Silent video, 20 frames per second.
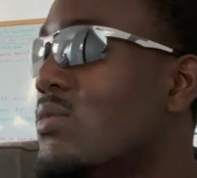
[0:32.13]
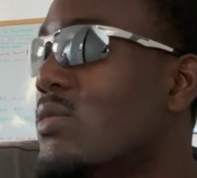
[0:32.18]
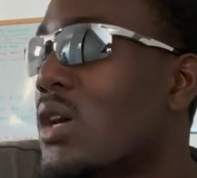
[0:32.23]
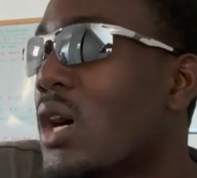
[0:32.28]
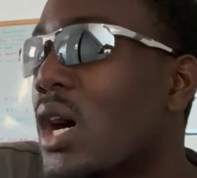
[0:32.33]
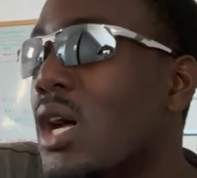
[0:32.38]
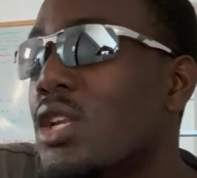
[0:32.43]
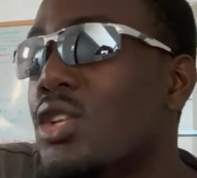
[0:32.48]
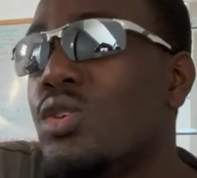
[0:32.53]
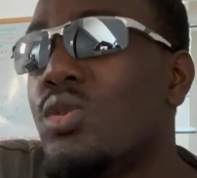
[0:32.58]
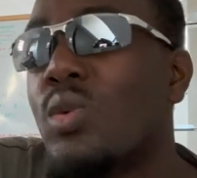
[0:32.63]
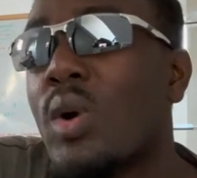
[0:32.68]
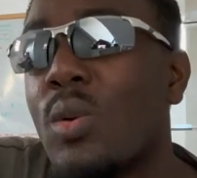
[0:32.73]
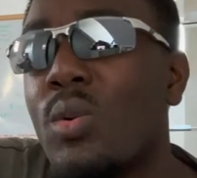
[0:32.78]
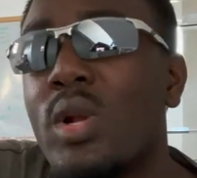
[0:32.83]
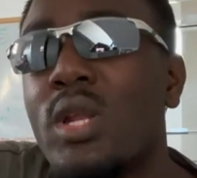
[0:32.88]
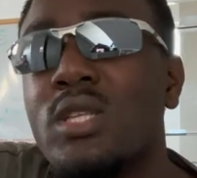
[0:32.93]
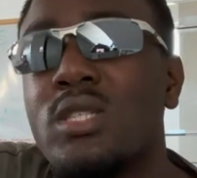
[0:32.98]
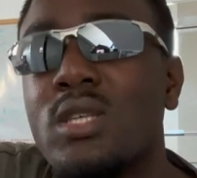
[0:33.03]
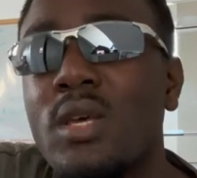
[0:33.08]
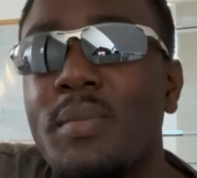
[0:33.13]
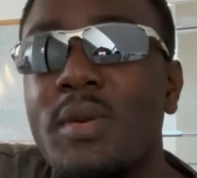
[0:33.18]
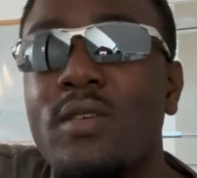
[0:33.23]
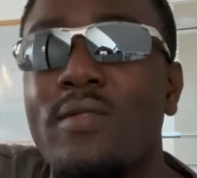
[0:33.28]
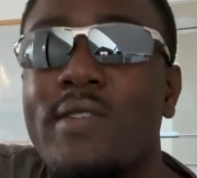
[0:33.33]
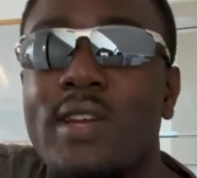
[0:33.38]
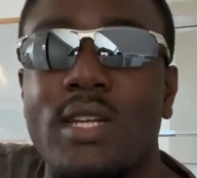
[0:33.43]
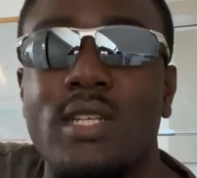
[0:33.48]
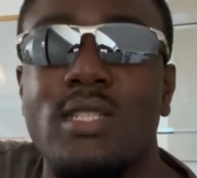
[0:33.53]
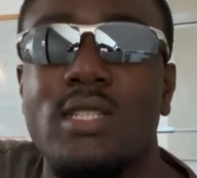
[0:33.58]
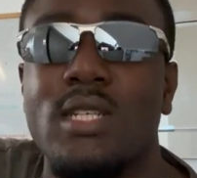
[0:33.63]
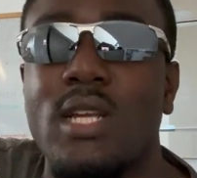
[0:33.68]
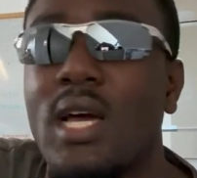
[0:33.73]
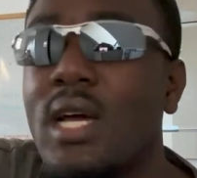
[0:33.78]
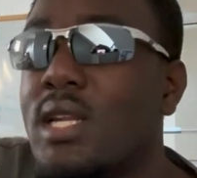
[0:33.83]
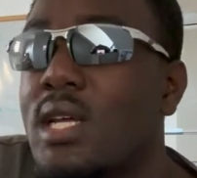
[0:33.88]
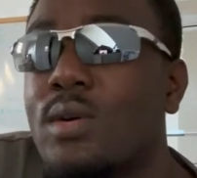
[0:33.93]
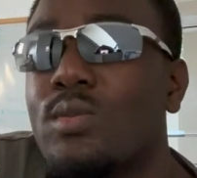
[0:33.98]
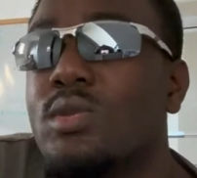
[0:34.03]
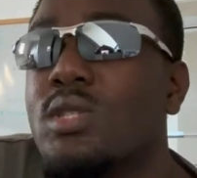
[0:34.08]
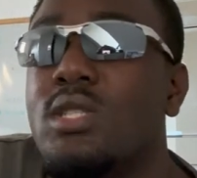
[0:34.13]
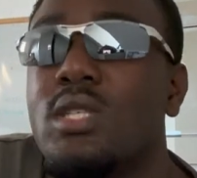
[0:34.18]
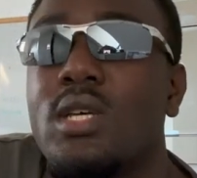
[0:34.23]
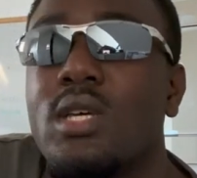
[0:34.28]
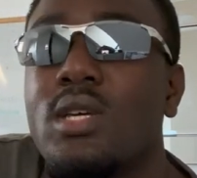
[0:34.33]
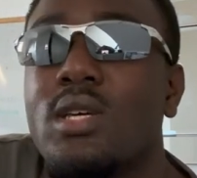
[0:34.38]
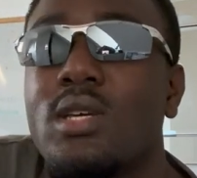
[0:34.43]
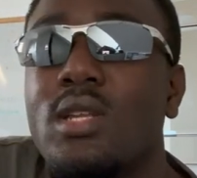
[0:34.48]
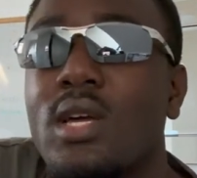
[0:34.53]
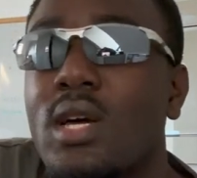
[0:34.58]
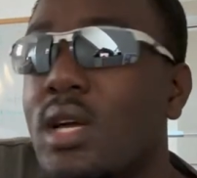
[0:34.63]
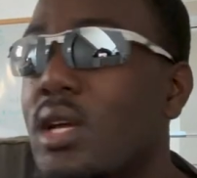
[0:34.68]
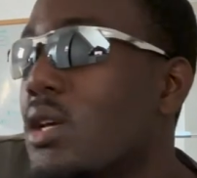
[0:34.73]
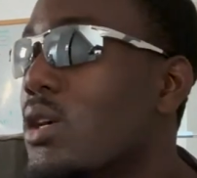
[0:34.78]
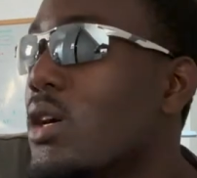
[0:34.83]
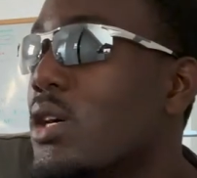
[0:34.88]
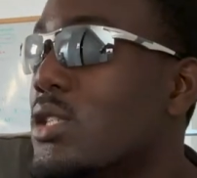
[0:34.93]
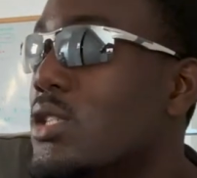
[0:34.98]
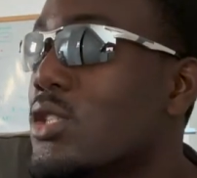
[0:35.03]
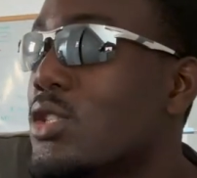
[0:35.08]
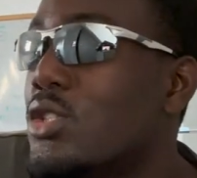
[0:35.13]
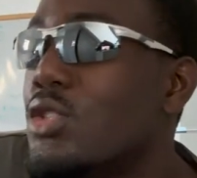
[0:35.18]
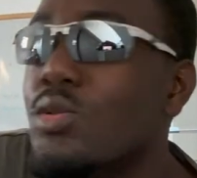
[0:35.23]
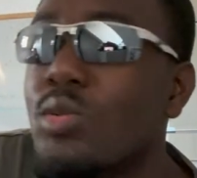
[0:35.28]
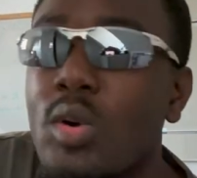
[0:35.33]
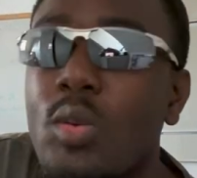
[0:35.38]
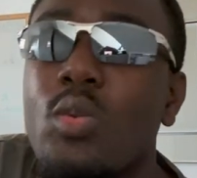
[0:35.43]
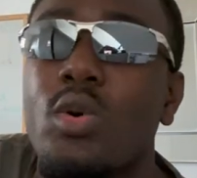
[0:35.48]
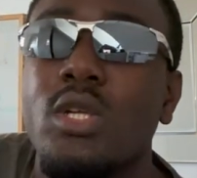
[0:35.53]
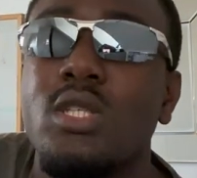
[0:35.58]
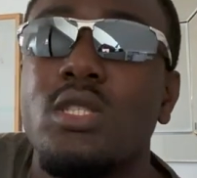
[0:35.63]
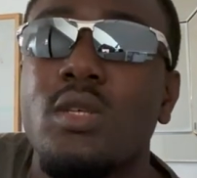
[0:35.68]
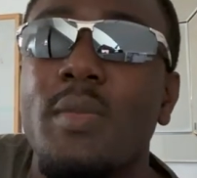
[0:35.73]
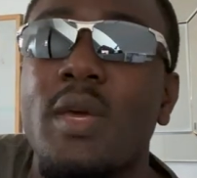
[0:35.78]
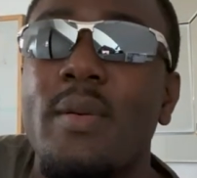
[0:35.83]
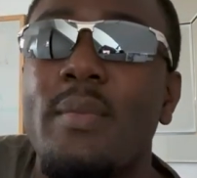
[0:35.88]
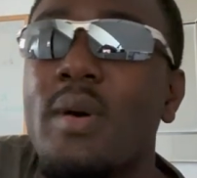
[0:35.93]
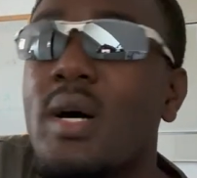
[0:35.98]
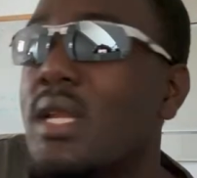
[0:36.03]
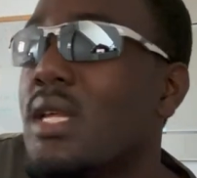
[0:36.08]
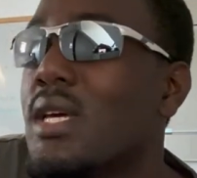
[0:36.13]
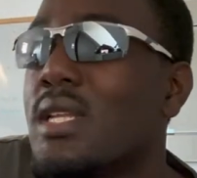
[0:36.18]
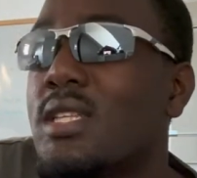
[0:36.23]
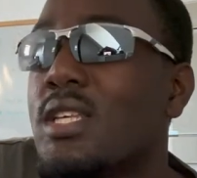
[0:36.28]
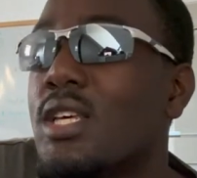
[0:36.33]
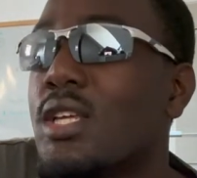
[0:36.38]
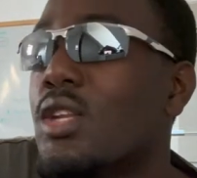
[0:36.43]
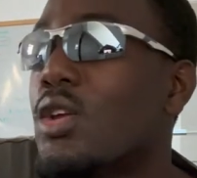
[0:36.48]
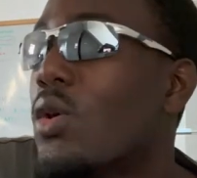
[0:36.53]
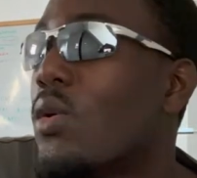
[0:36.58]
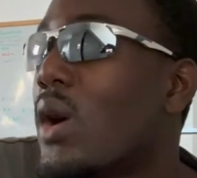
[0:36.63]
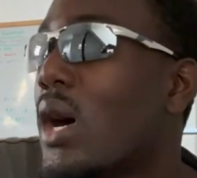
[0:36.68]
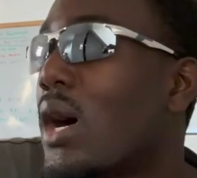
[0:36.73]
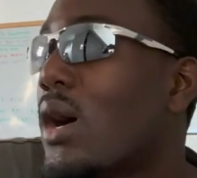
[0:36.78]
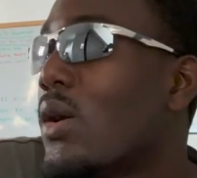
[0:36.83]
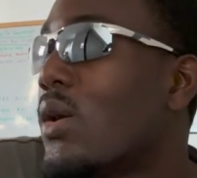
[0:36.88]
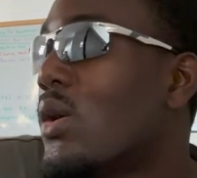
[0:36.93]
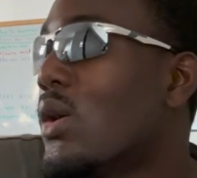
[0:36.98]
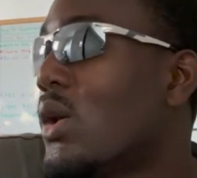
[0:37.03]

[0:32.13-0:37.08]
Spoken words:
I knew I wanted to be rich, like that was it. Like, I just knew I wanted to make money, I didn't know how.